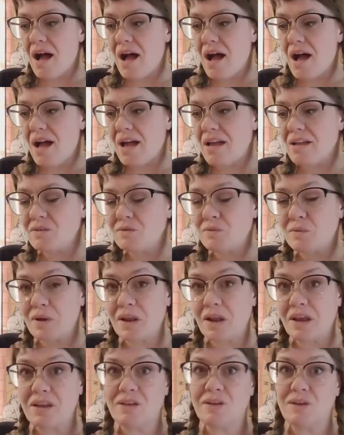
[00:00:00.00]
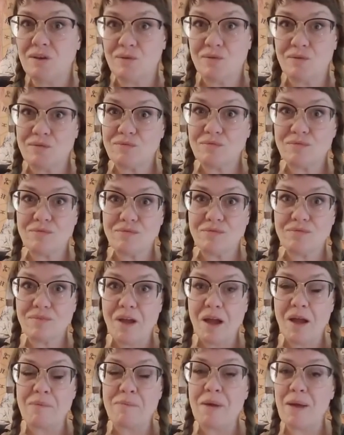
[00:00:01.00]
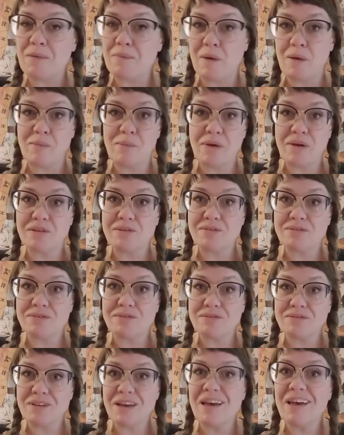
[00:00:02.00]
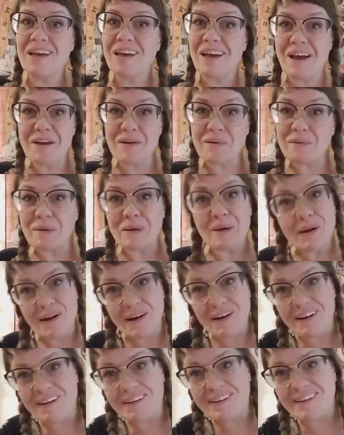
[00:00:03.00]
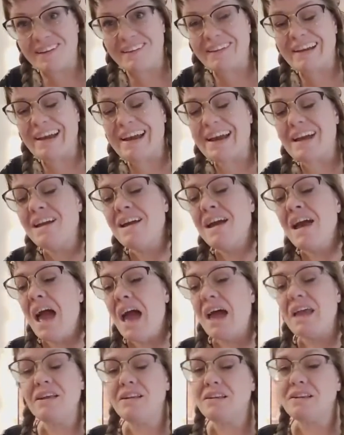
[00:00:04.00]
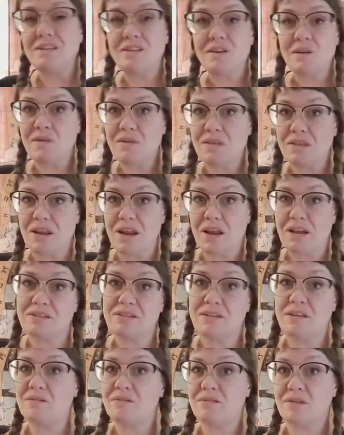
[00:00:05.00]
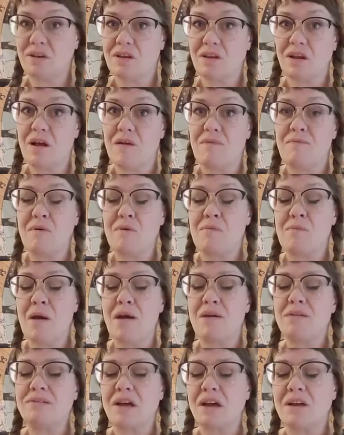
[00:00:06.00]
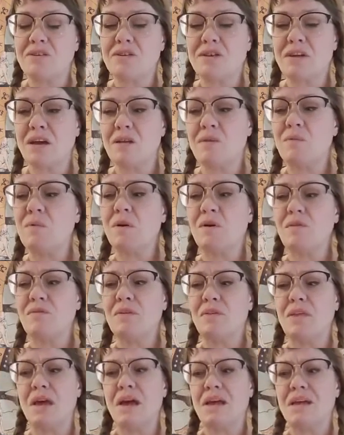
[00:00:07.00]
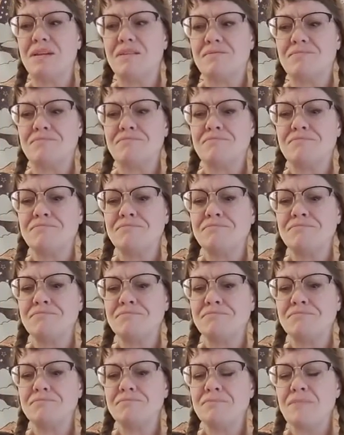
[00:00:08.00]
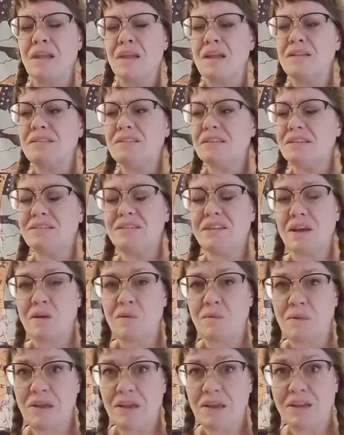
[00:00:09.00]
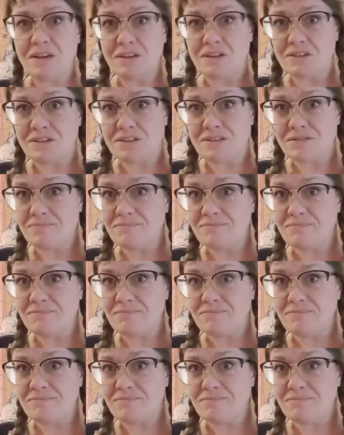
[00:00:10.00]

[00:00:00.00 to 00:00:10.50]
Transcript: it's what I do. I pay my bills. I work hard. Okay. And I didn't know where the next thing was going to come from. I was actually out of work for like 6 to 8 weeks.